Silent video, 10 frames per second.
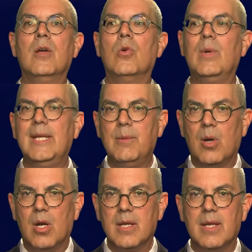We need
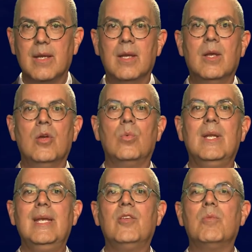parking. We
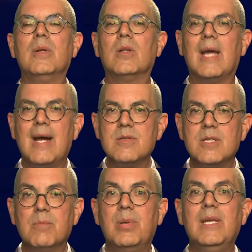need to build
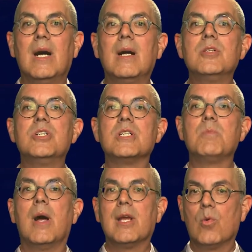housing beyond just
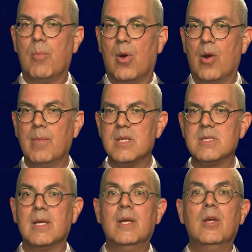micro
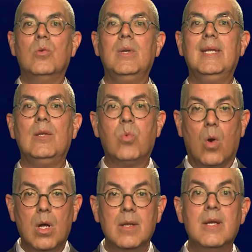apartments. We need
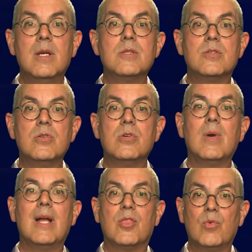1, 2,
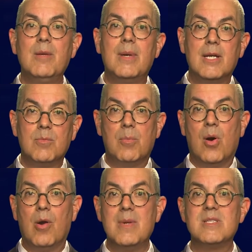and 3-bedroom
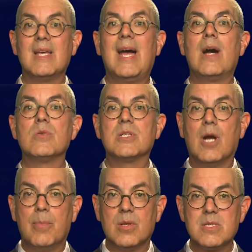apartments to house
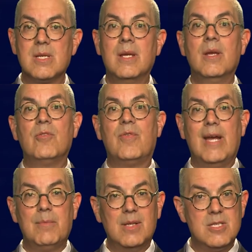couples,
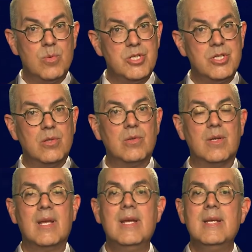families with
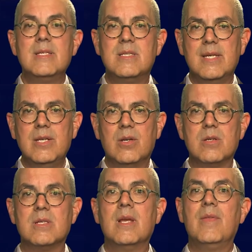children,
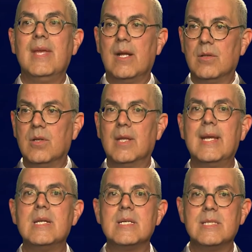seniors, the elderly,
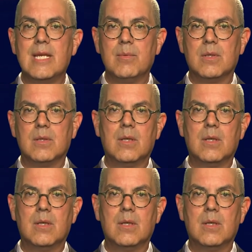and disabled.